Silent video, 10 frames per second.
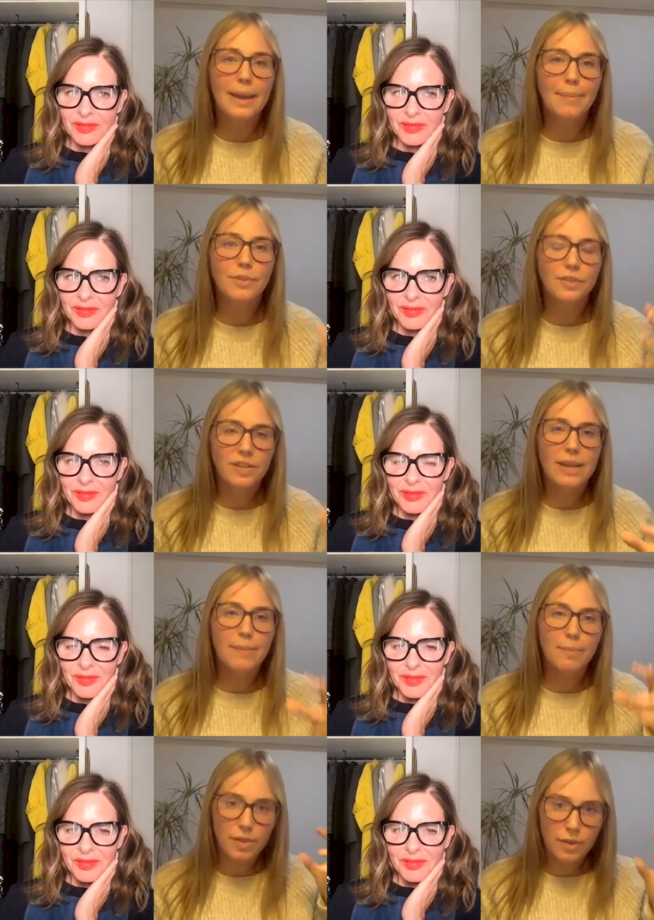Speaker 1: able to
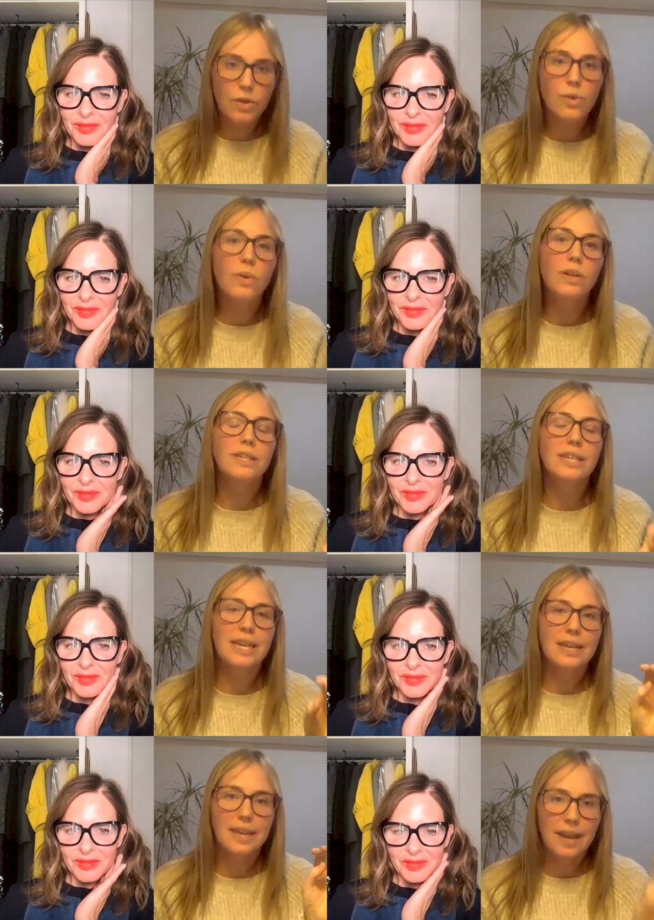sleep with good
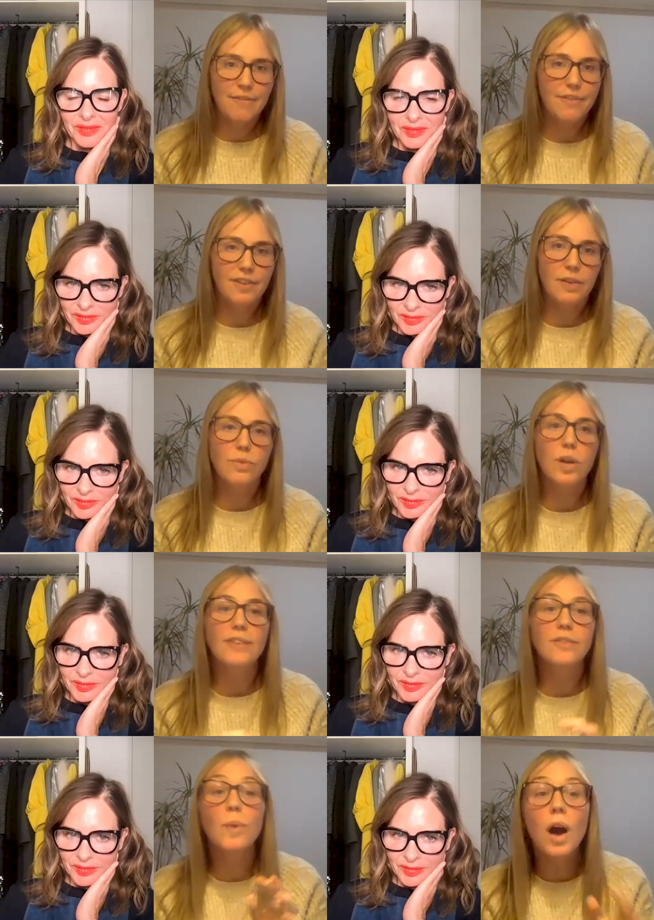quality every single
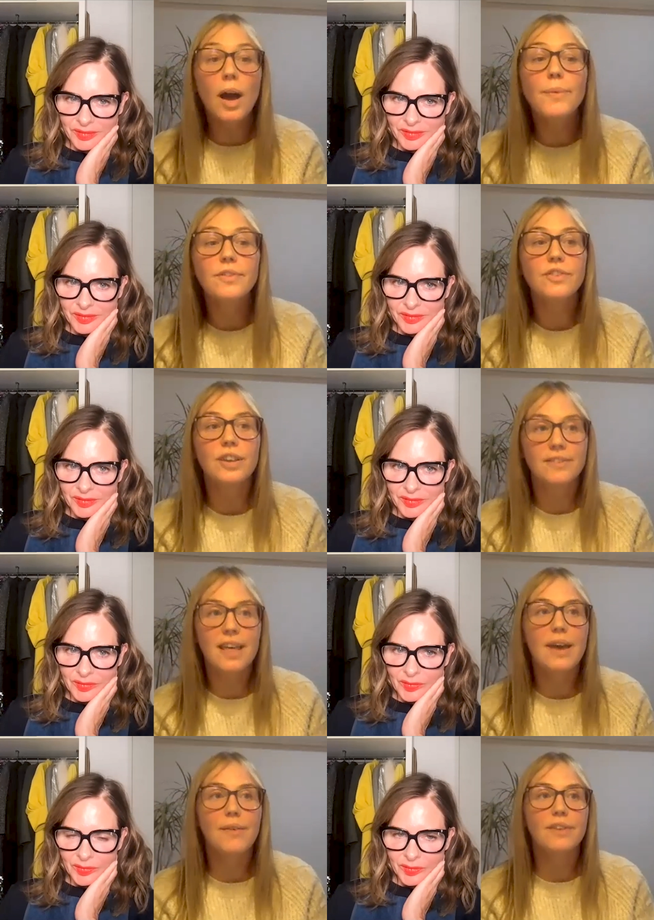night. So what I would suggest
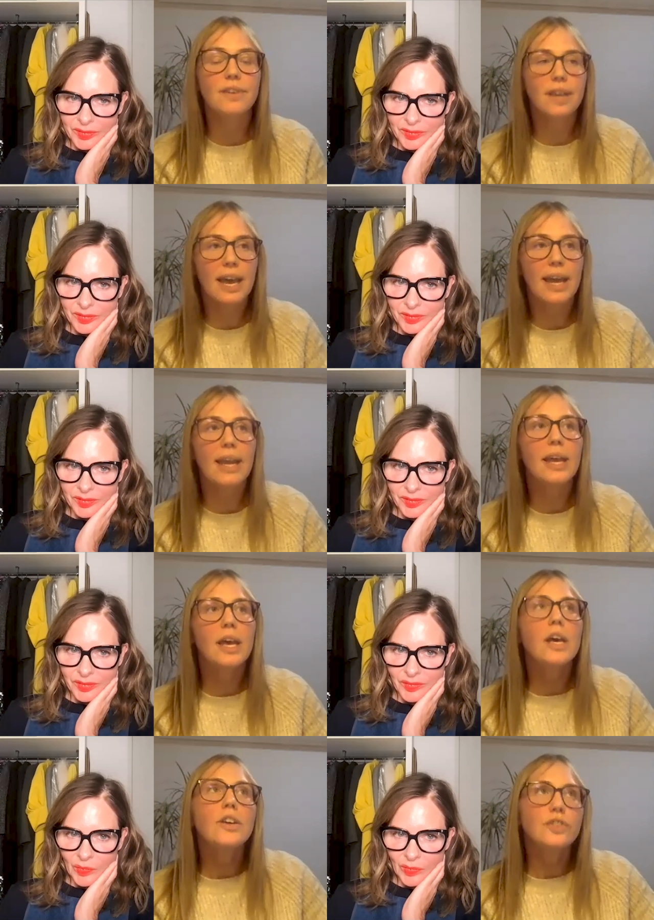there is, okay,
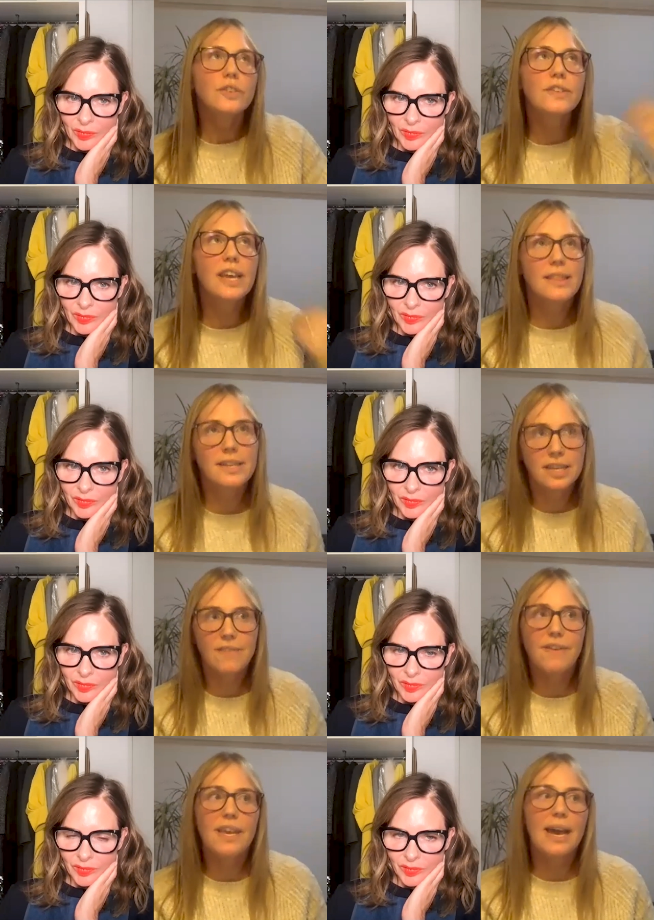just take the T V